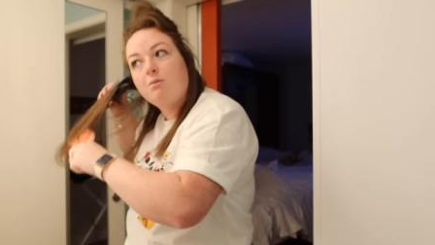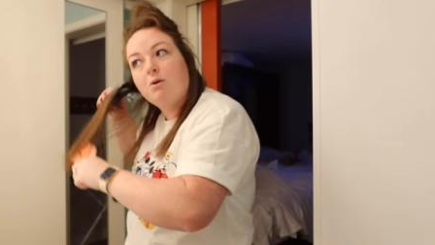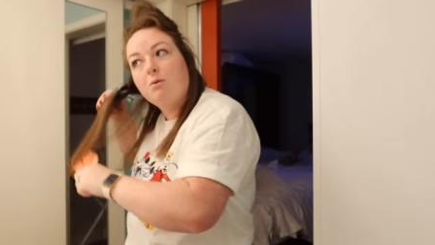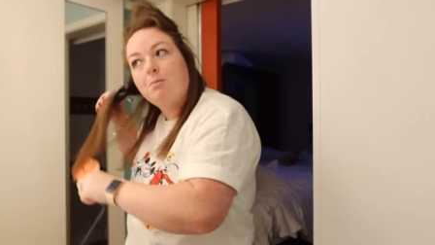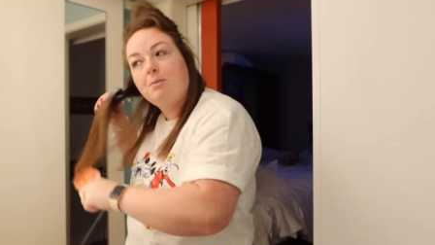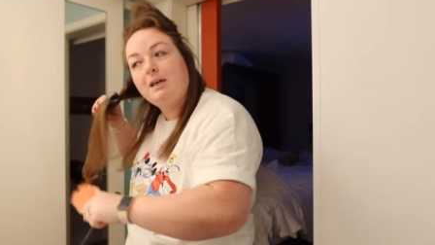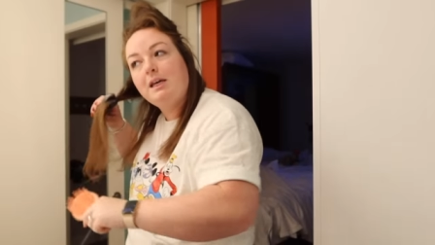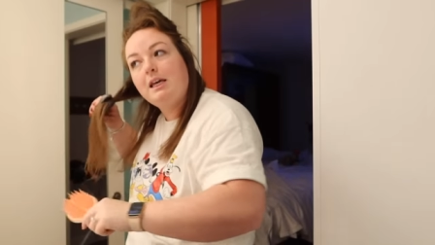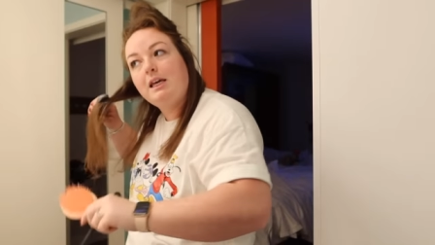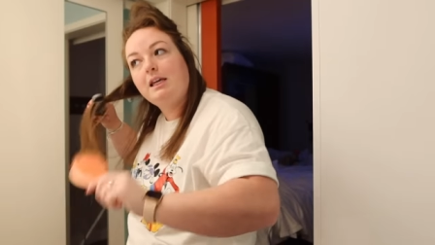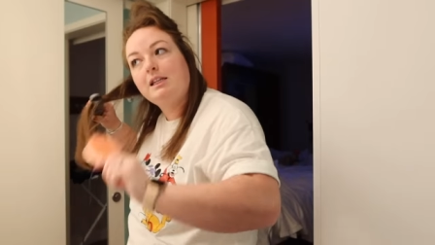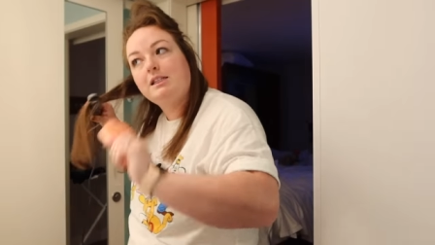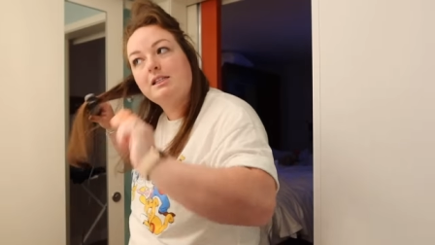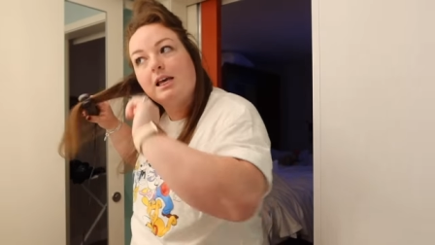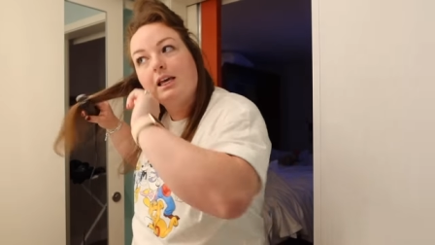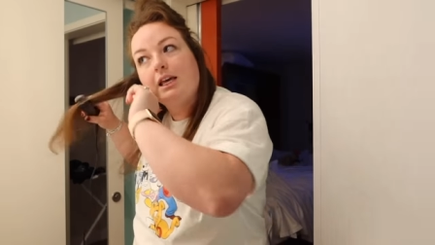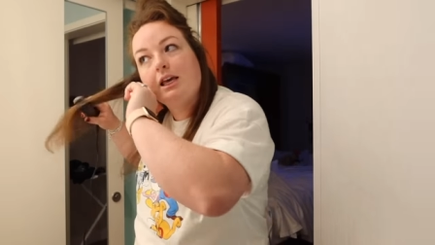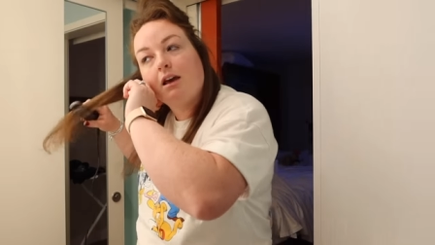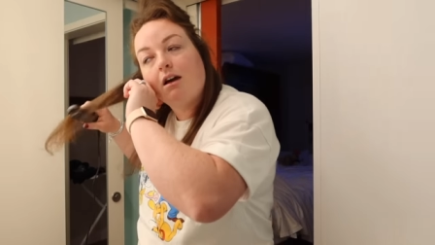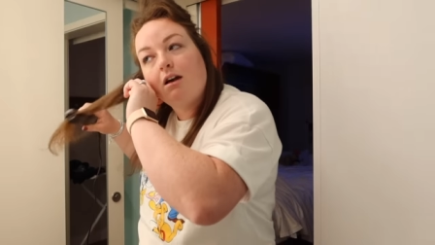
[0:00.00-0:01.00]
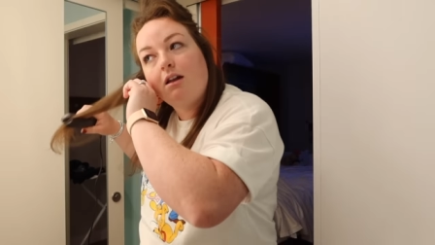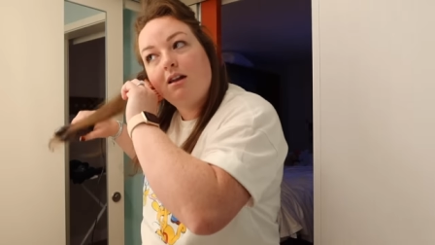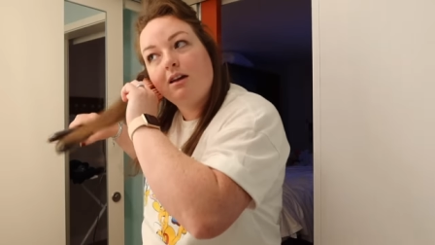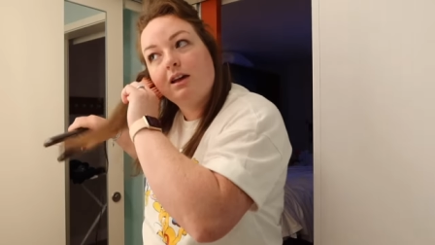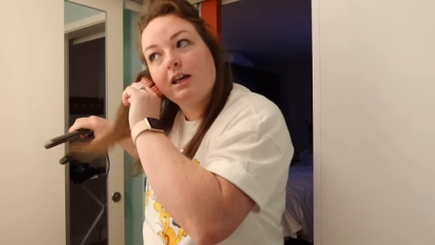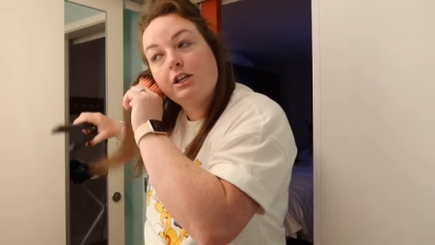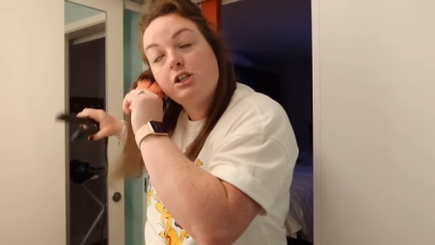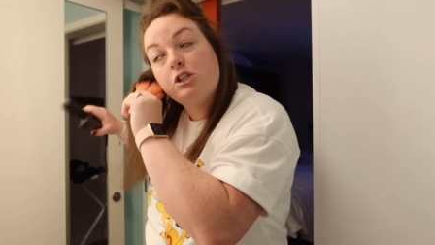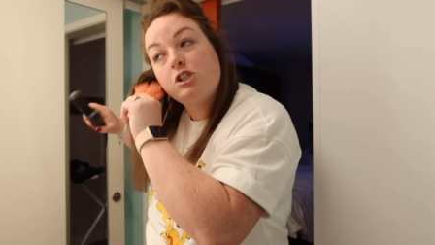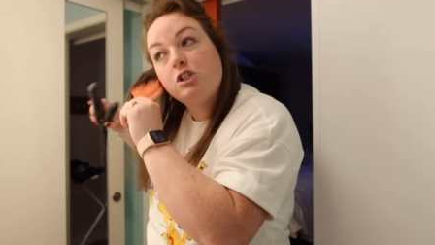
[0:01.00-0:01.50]
We'll be taking our
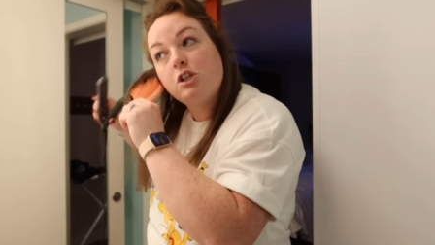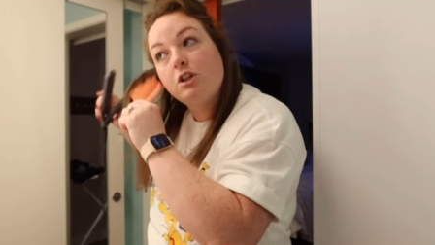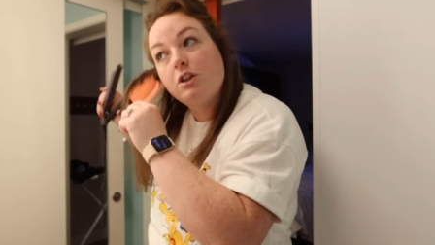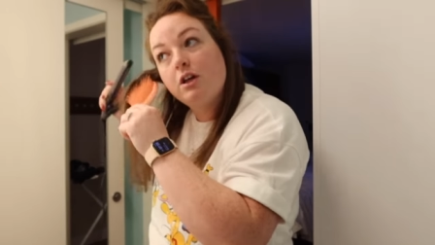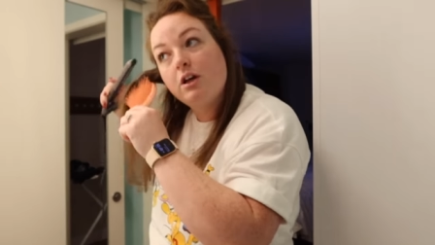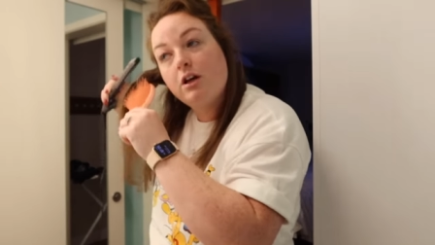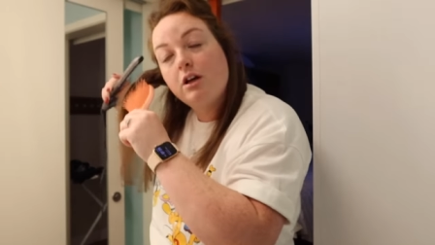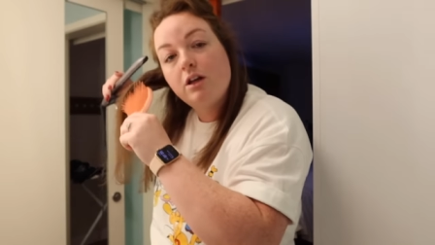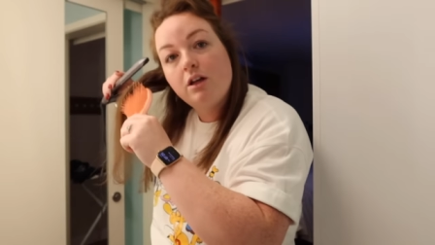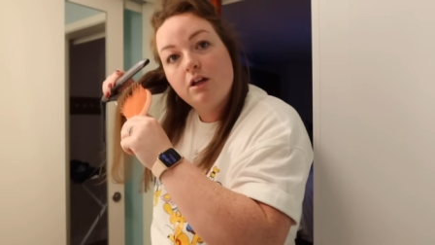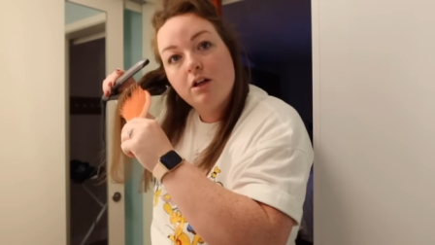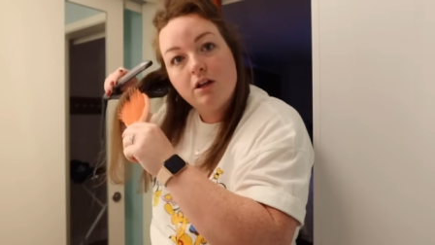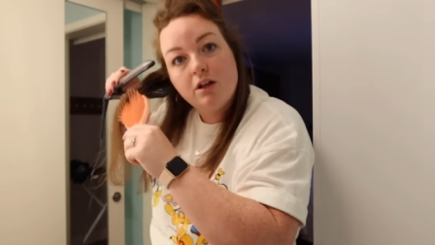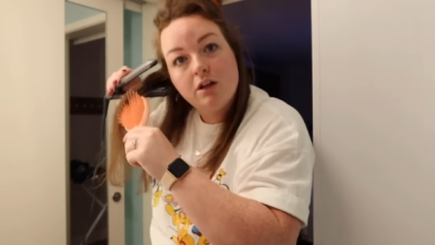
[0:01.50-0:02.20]
luggage to the